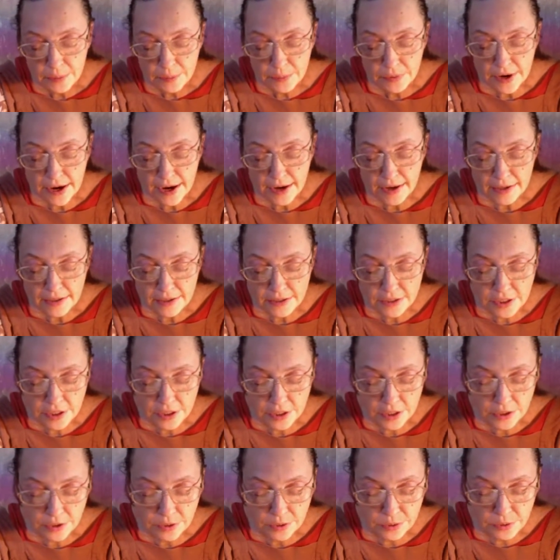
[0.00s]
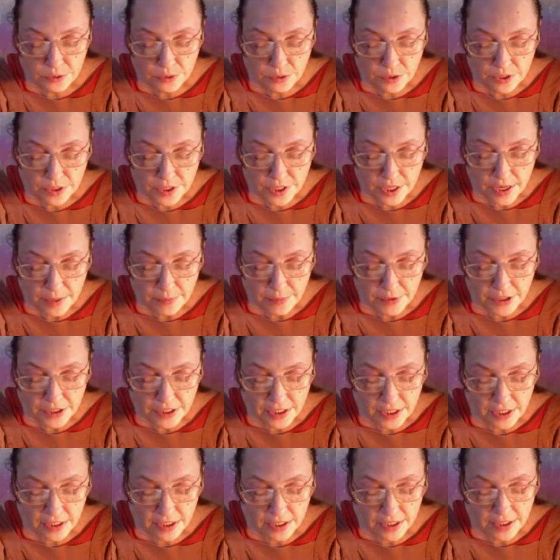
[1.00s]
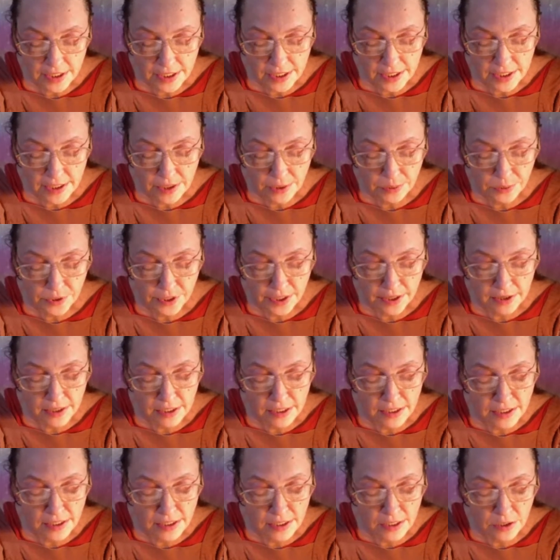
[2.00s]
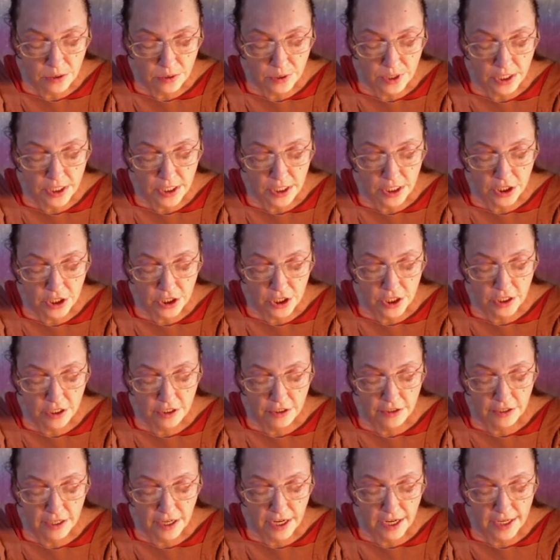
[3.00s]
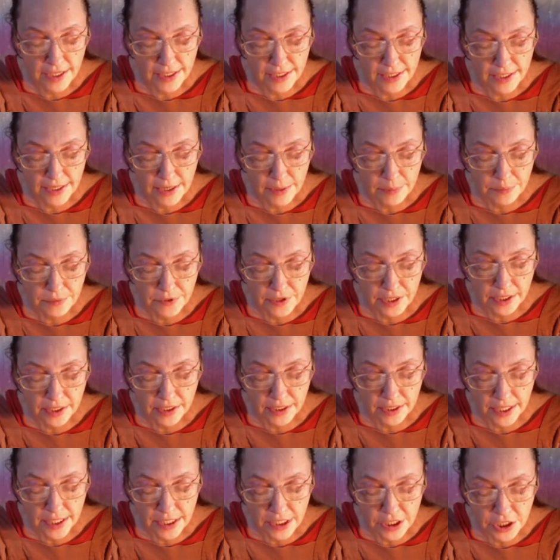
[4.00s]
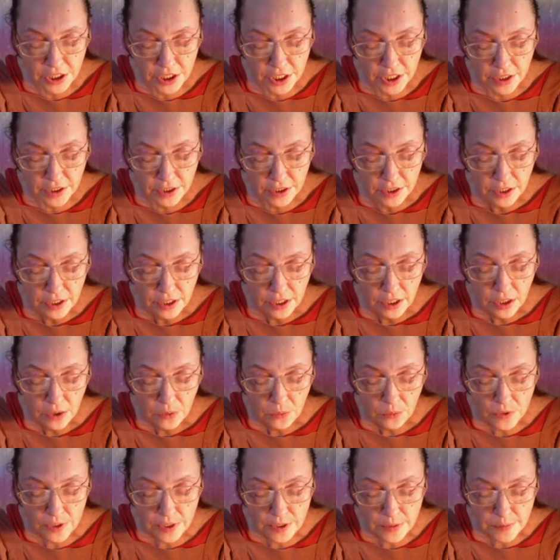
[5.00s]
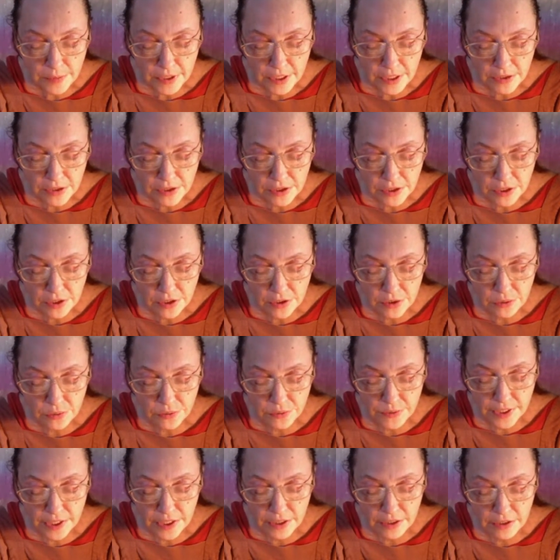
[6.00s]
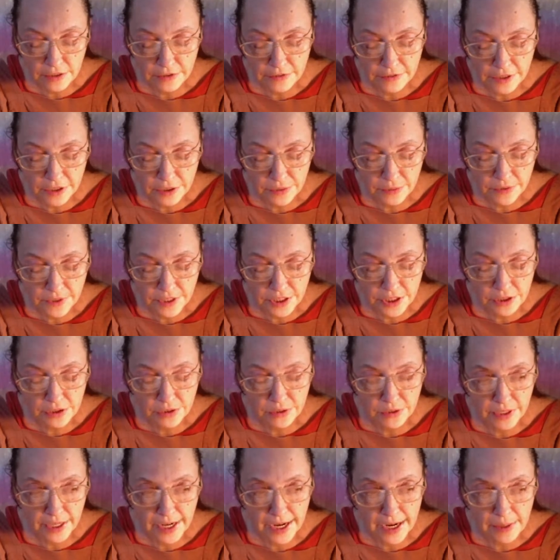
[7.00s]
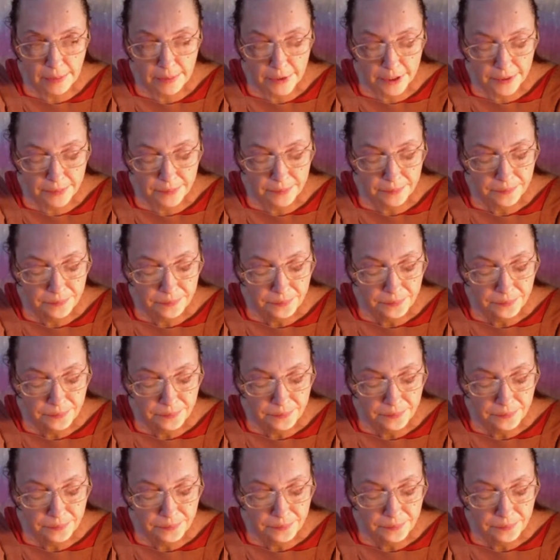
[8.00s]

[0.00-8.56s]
Prior to or simultaneously with this new addition, a separate kitchen was built to the rear of the original cabin.